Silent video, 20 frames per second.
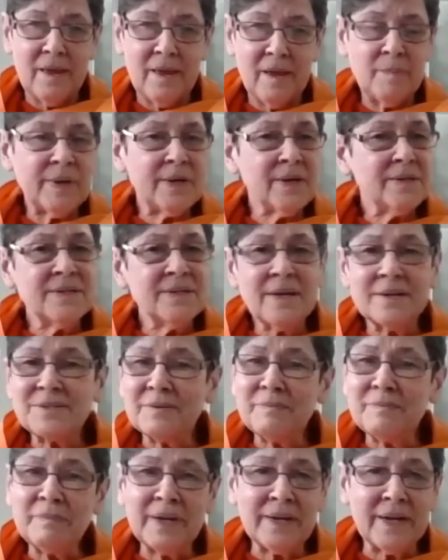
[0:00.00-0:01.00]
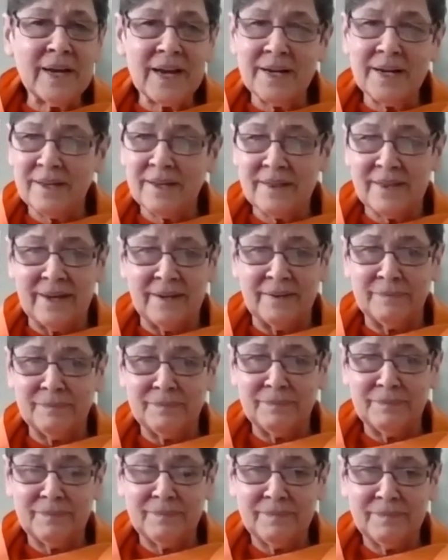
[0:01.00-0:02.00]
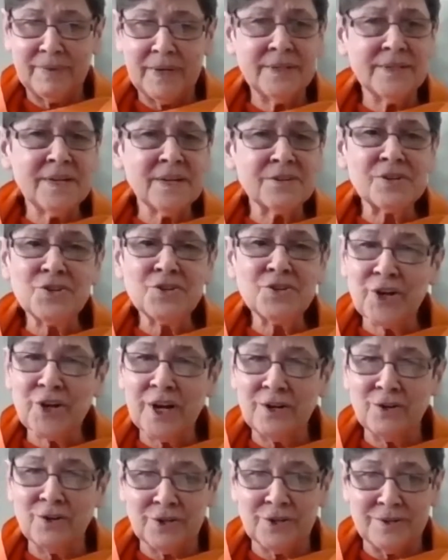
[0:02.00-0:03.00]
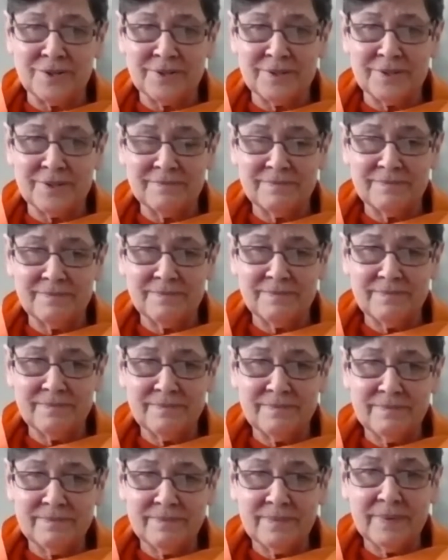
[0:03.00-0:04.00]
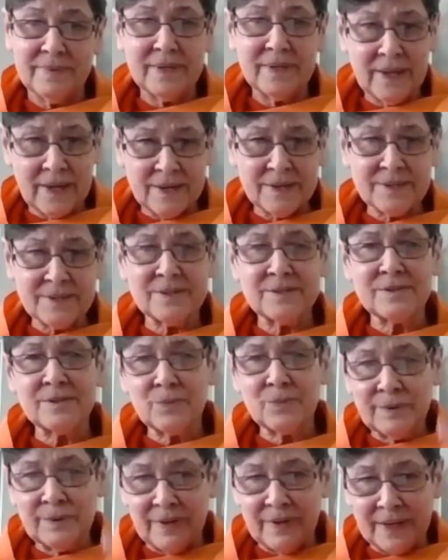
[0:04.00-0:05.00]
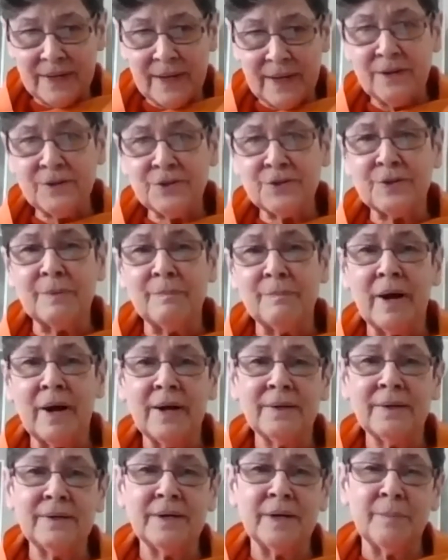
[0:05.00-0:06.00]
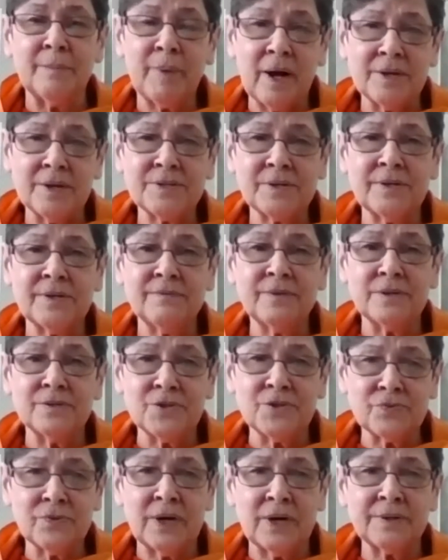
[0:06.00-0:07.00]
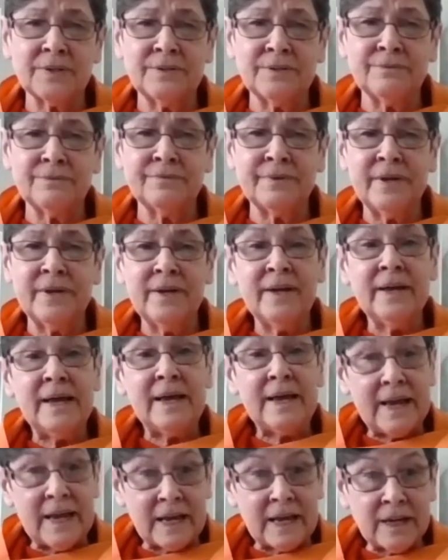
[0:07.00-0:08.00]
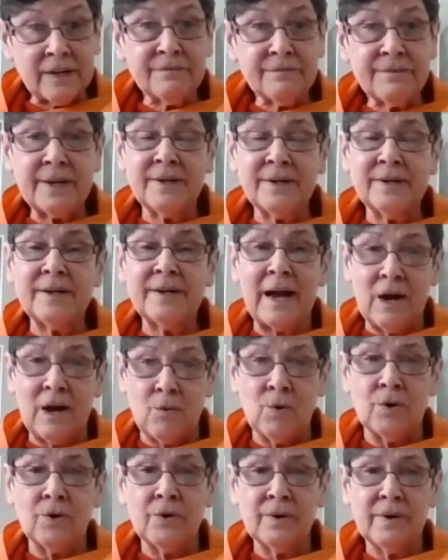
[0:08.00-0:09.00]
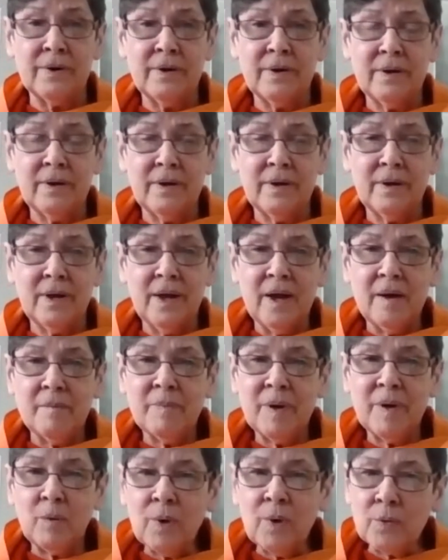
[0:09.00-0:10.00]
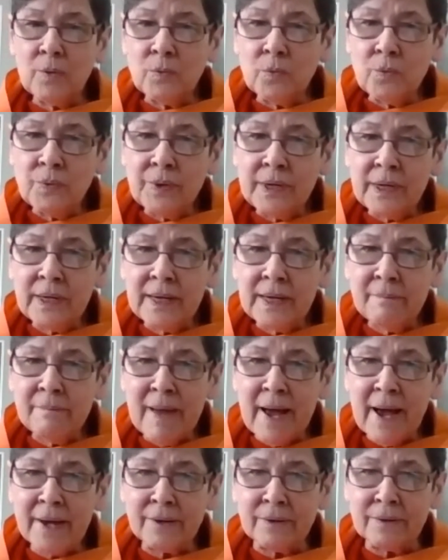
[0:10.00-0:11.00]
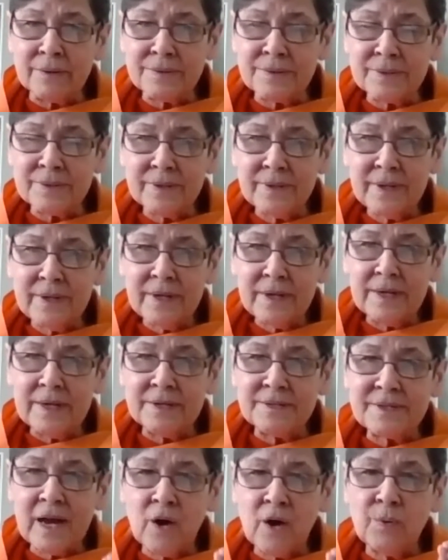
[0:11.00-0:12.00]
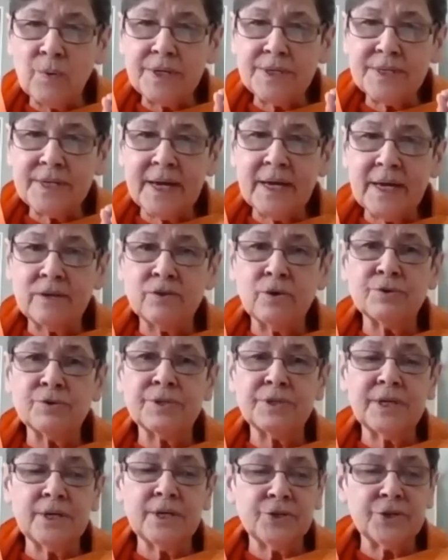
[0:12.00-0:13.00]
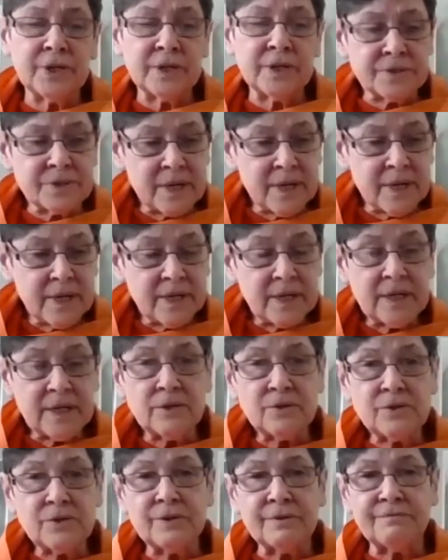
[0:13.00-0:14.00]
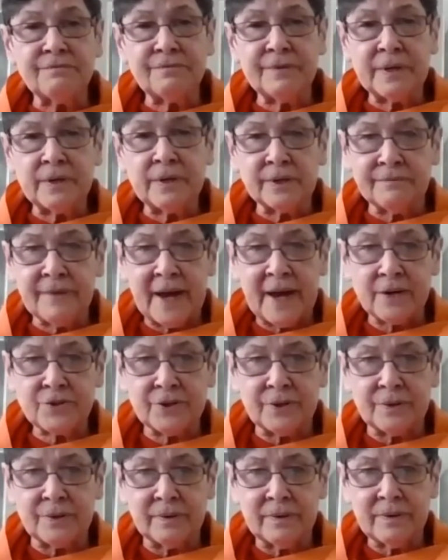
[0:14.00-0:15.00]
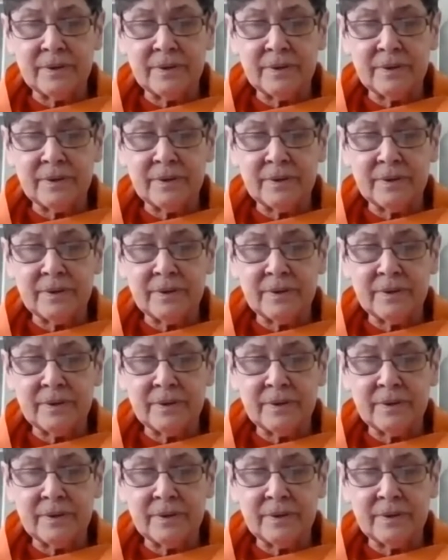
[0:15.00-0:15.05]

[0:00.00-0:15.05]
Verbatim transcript: but it doesn't mean anything. It doesn't change us. Yes, we've engaged the mind in a positive, constructive, elevated hour. But what really matters is how we take those teachings into the field of action